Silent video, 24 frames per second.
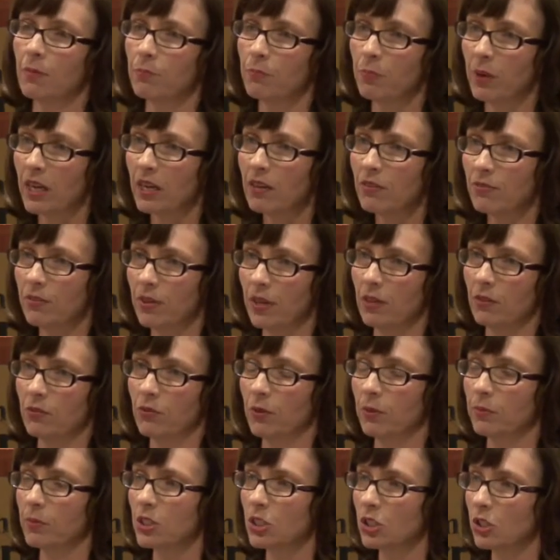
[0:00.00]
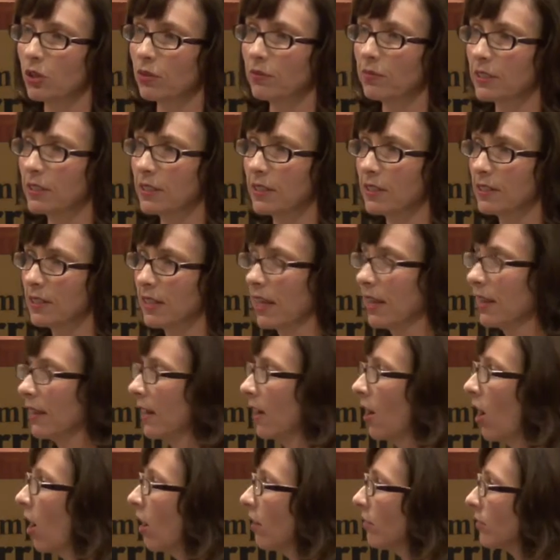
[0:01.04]
benefit from the services that
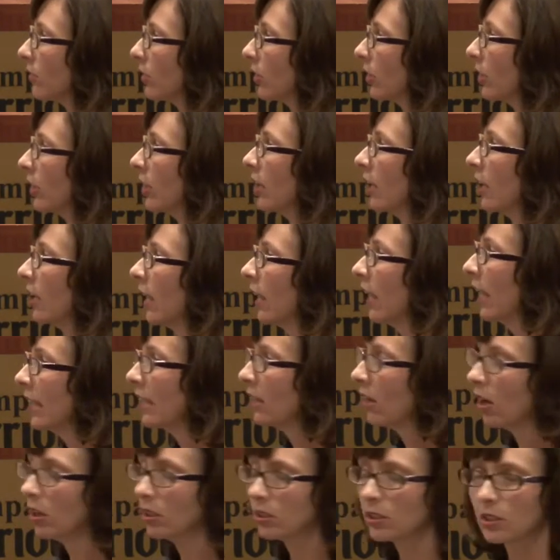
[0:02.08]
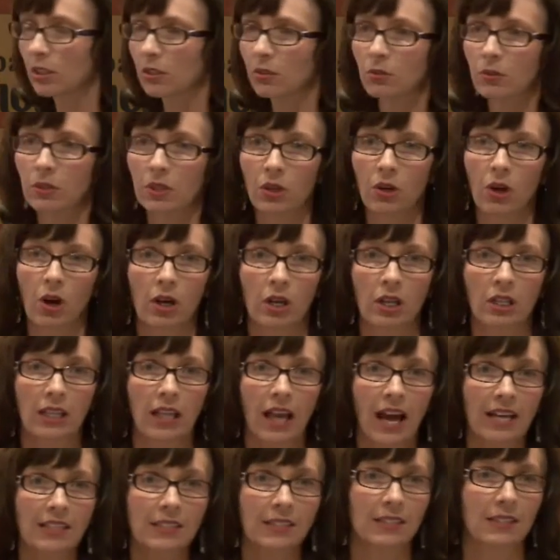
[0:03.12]
they offer. And also there are
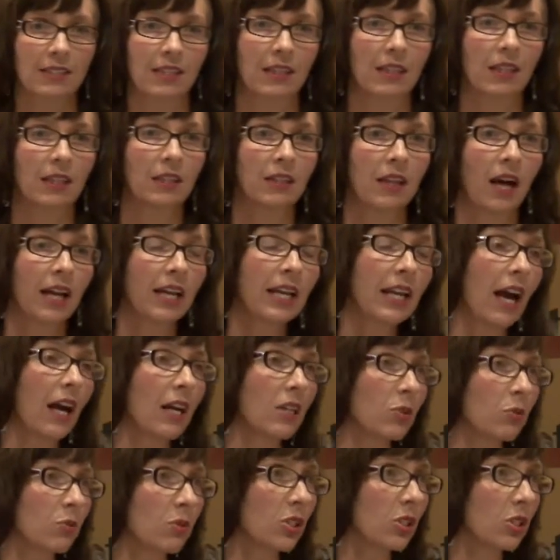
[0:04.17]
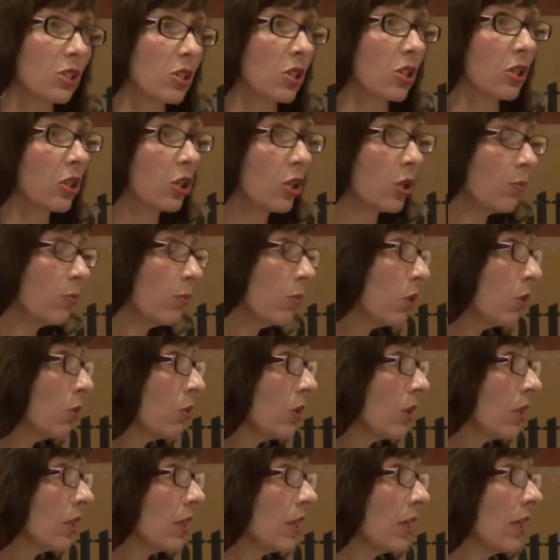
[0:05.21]
classes at the Lighthouse, which is a
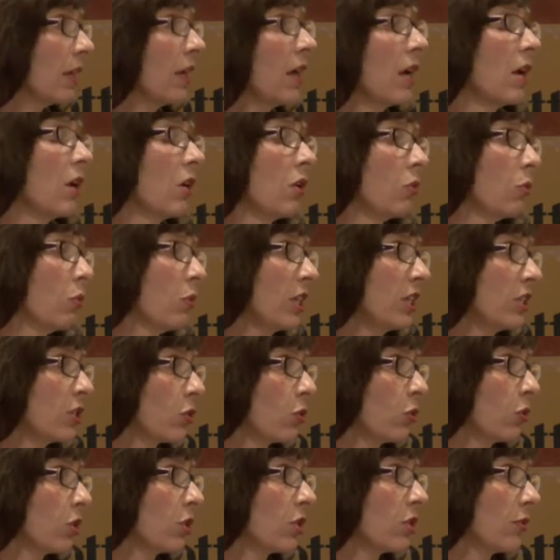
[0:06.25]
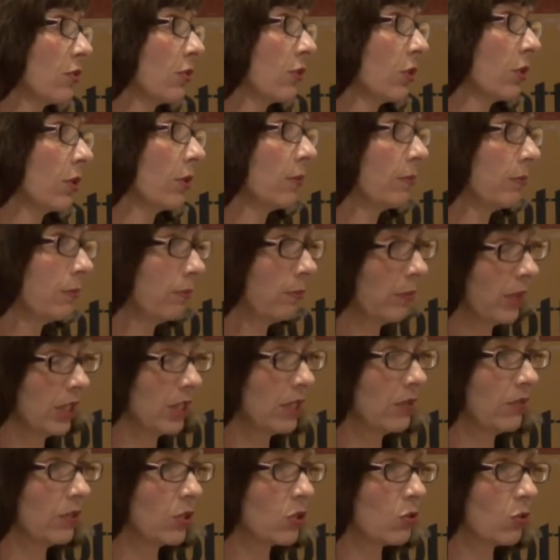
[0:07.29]
community resource for
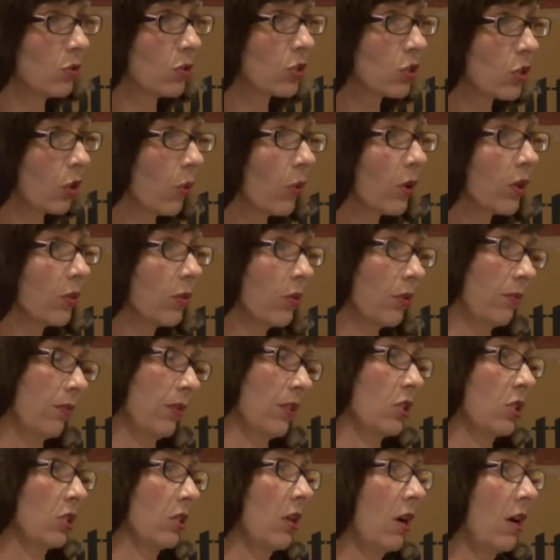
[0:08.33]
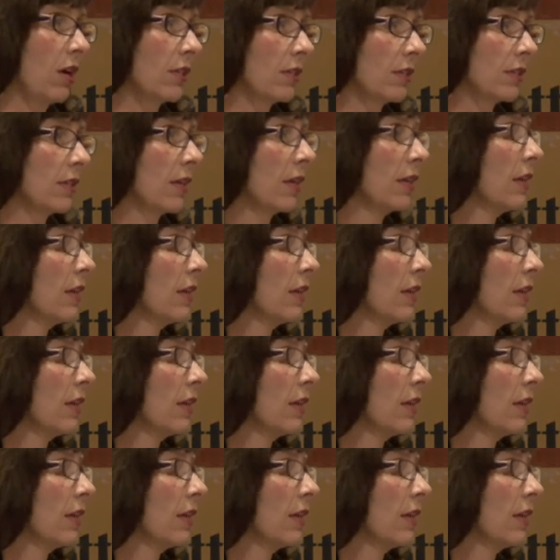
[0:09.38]
individuals going through vision loss.